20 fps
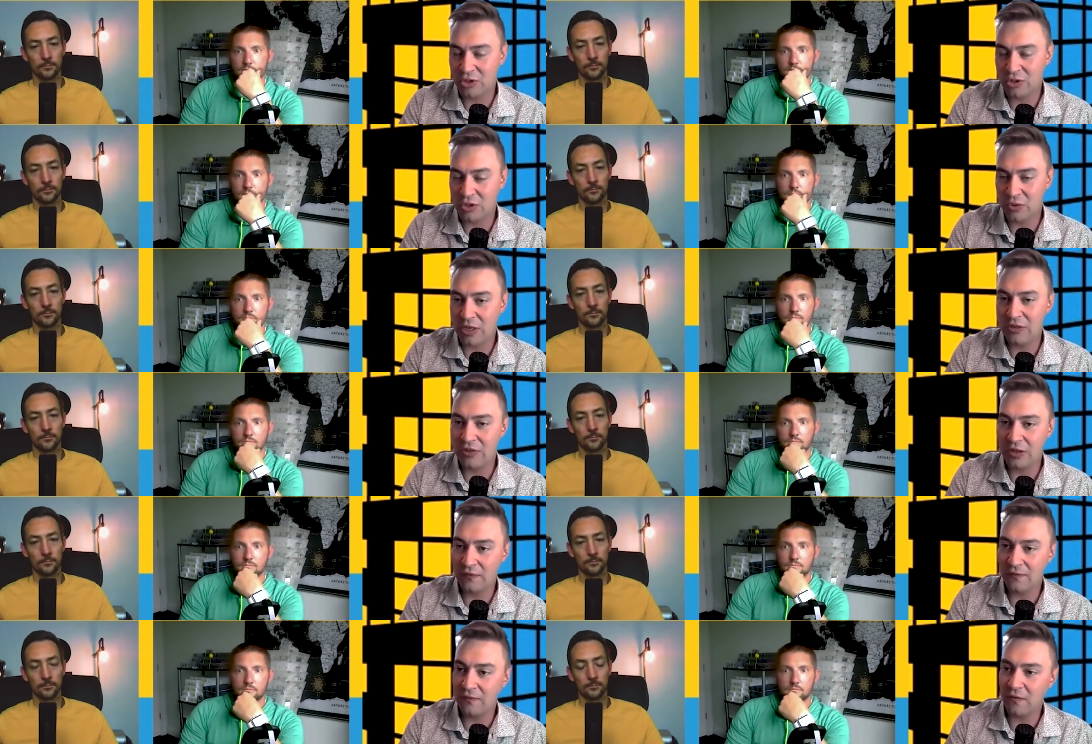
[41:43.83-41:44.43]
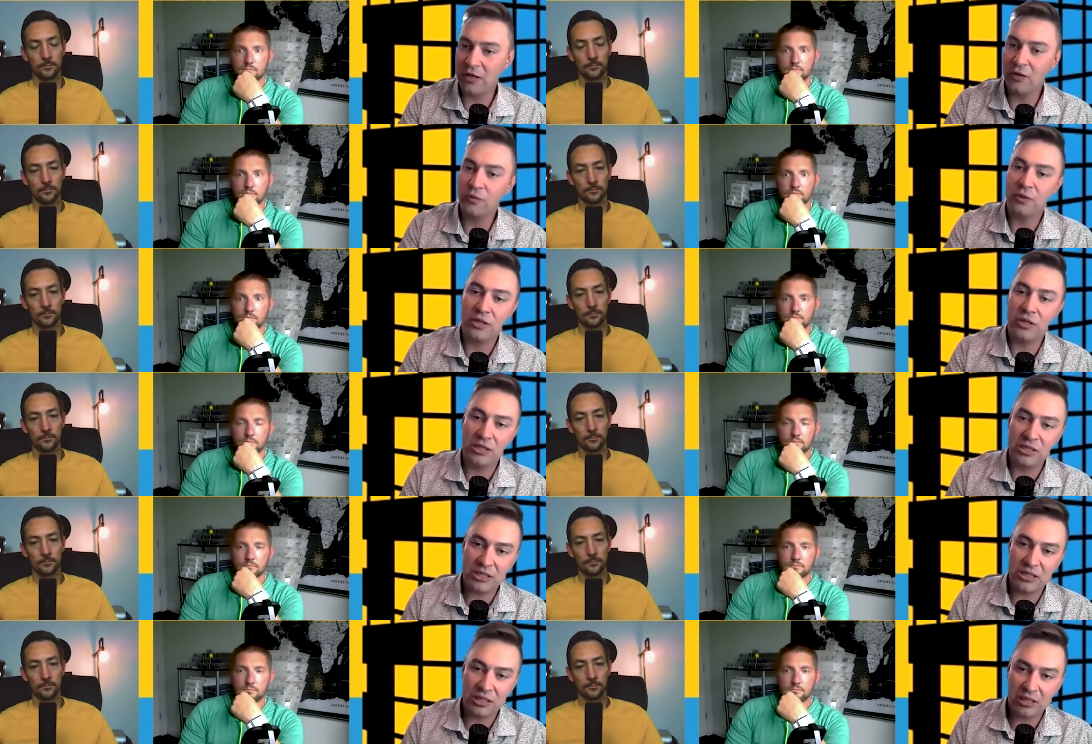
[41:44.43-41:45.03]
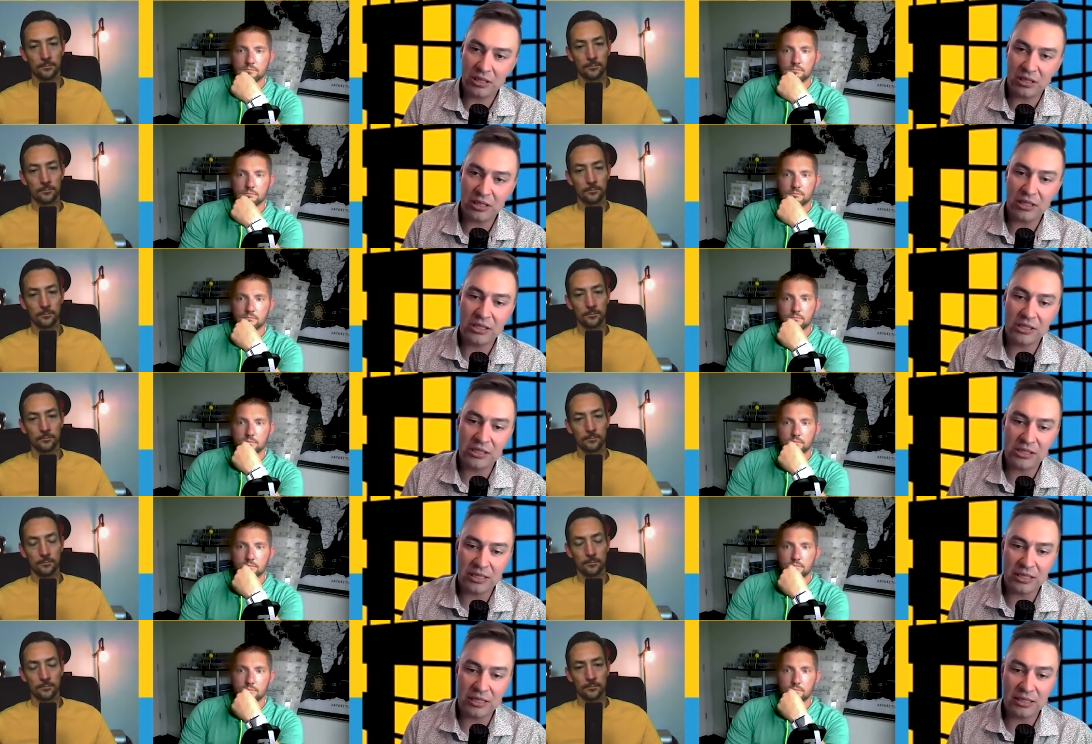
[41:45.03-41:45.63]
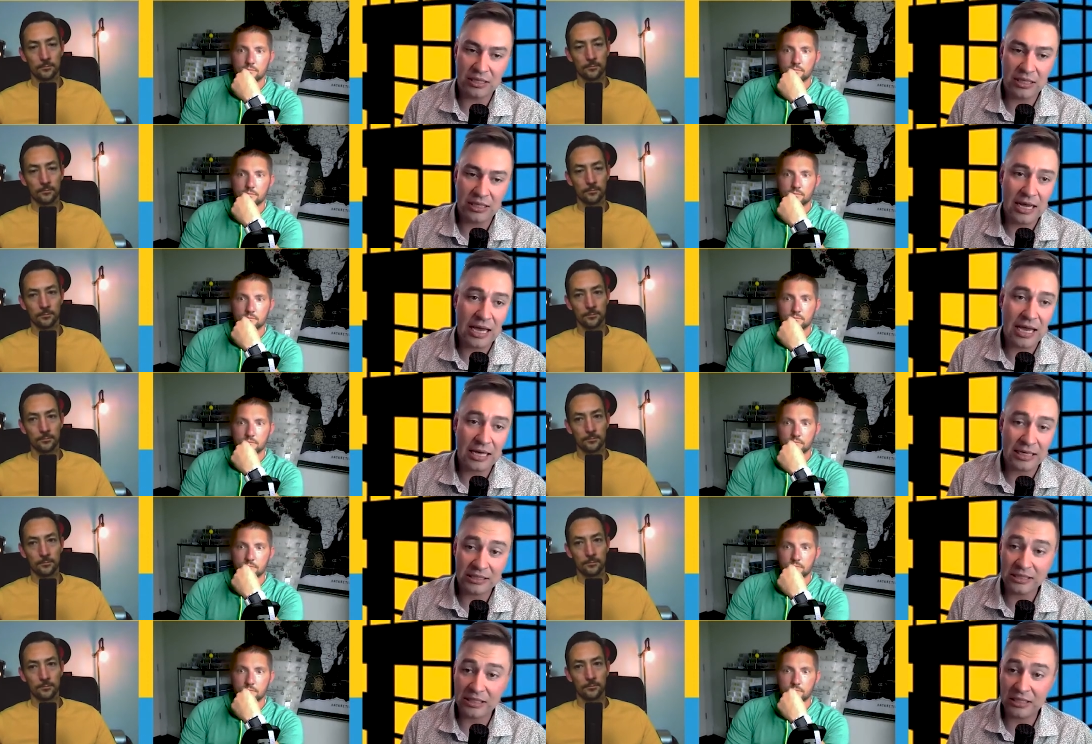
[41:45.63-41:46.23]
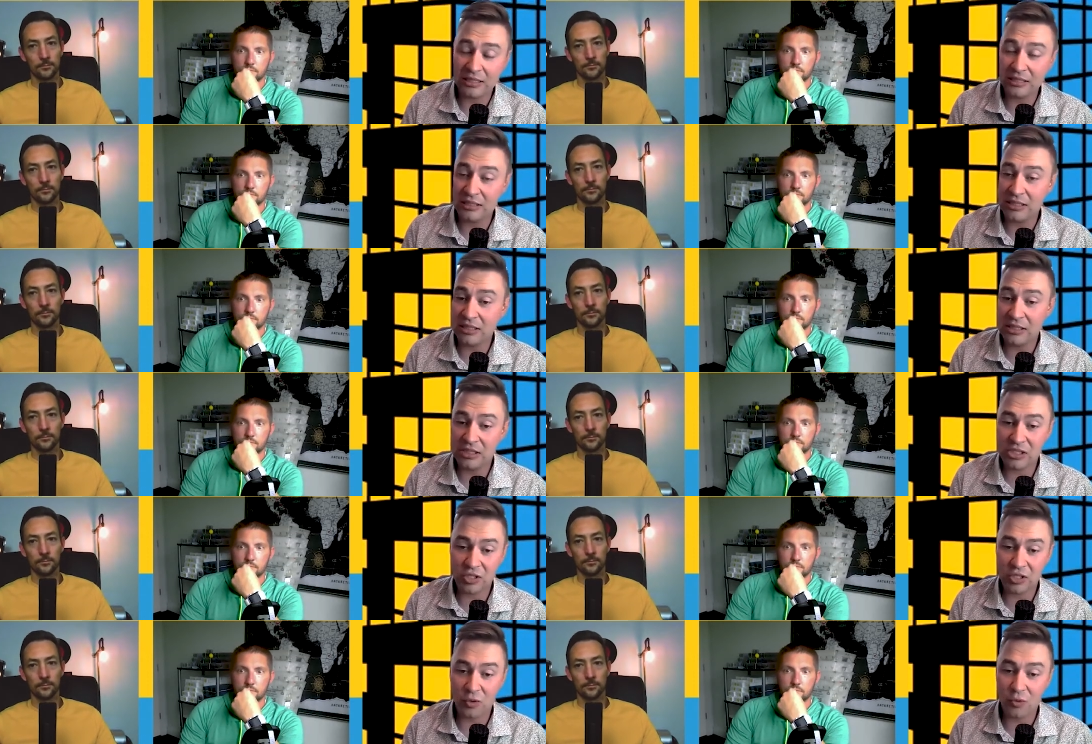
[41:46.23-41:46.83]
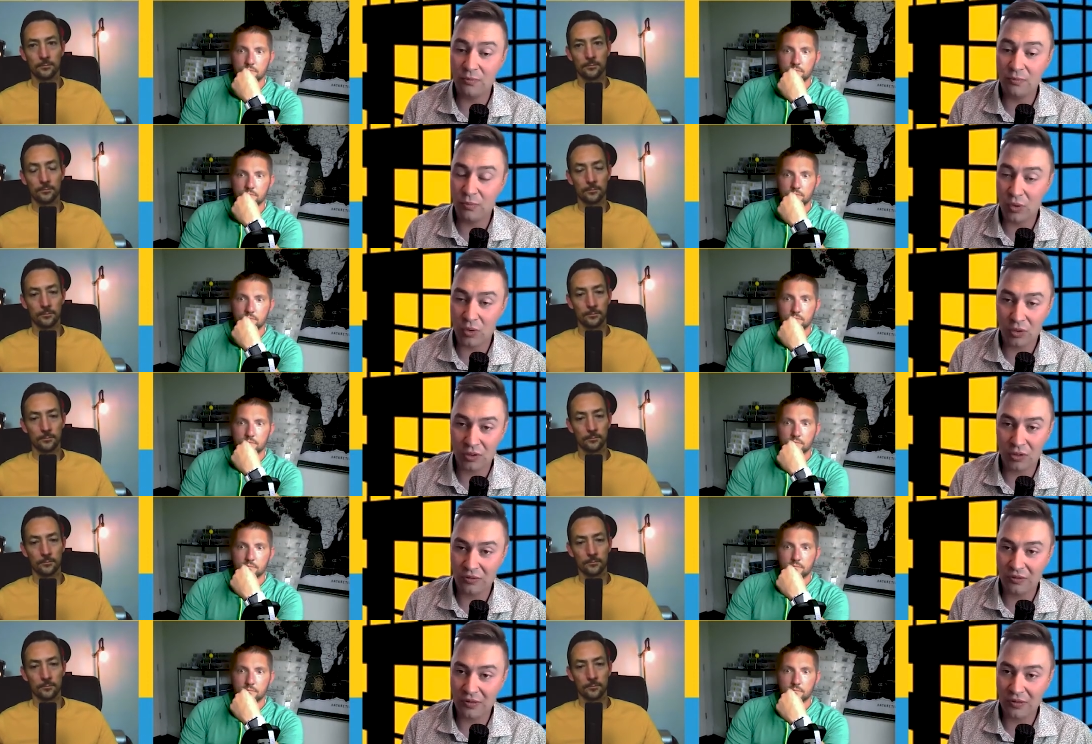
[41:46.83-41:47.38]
Speaker 1: So I think for anyone listening to this that that has kids, it's so important